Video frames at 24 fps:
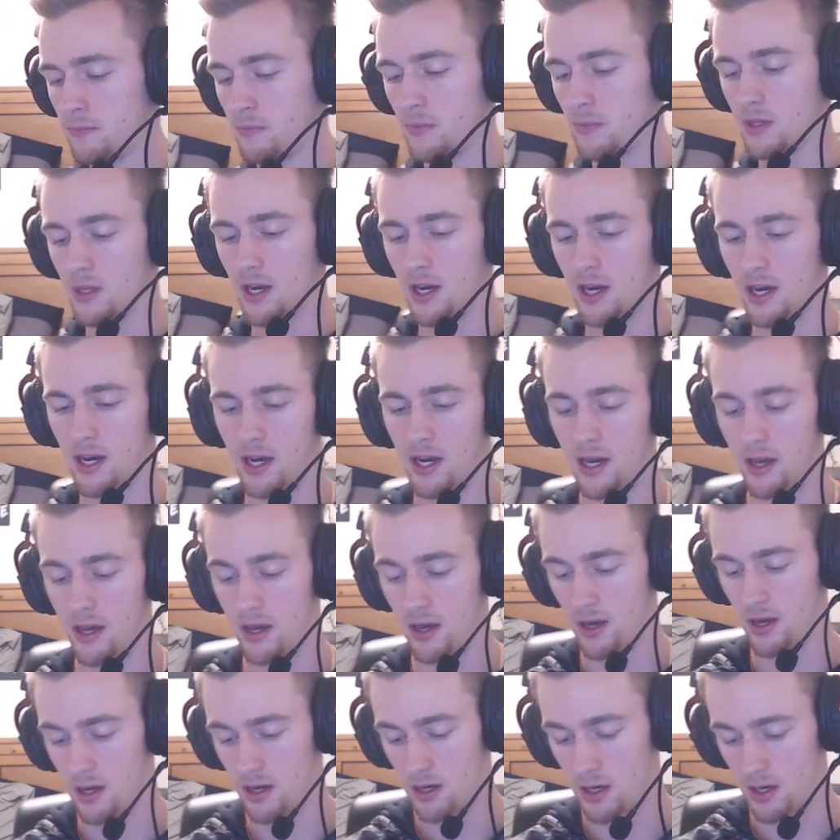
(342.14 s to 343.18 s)

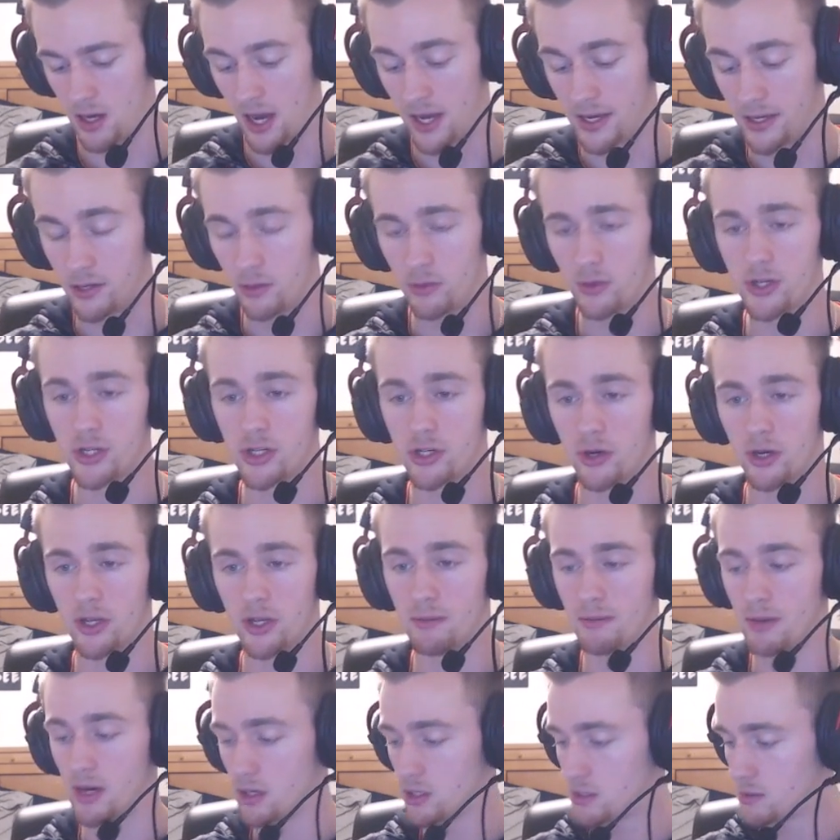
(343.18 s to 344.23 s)
I do enjoy the
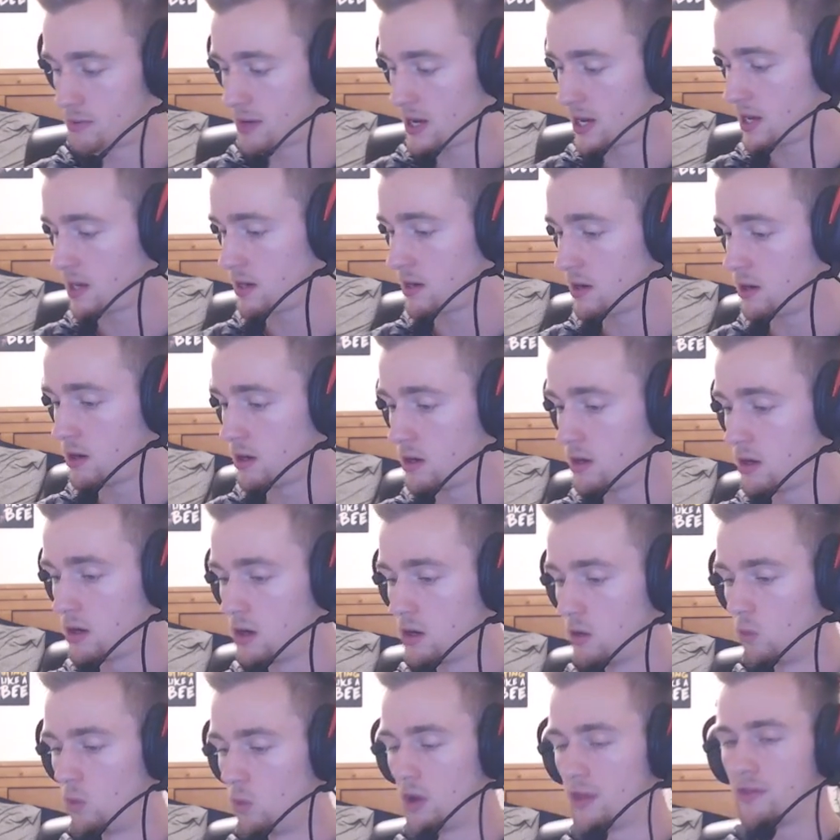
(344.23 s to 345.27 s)
mouse pad.
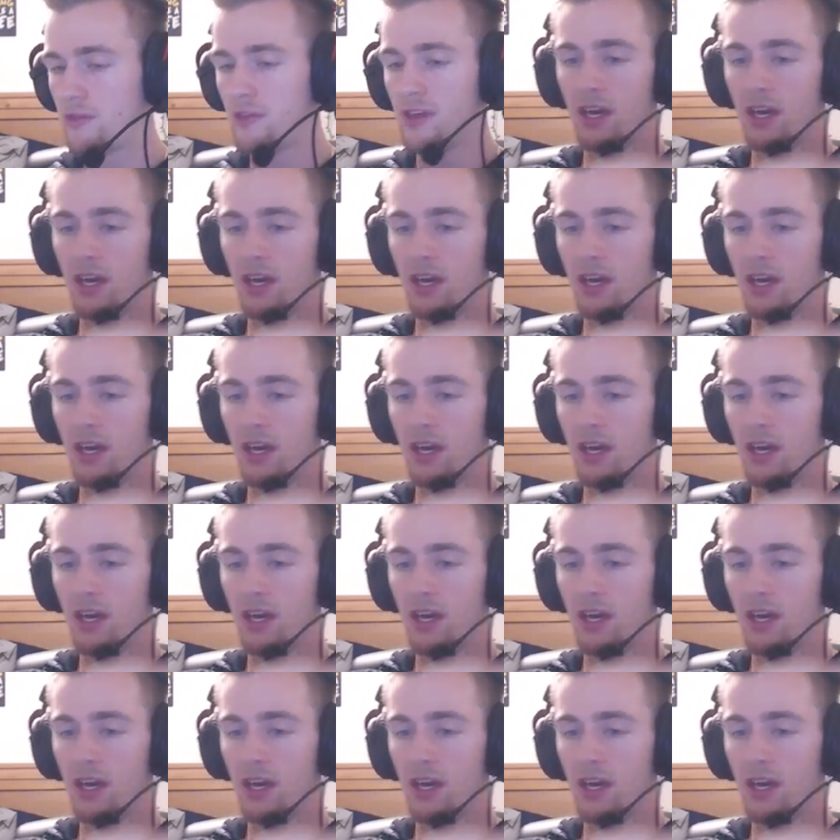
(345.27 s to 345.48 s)
One thing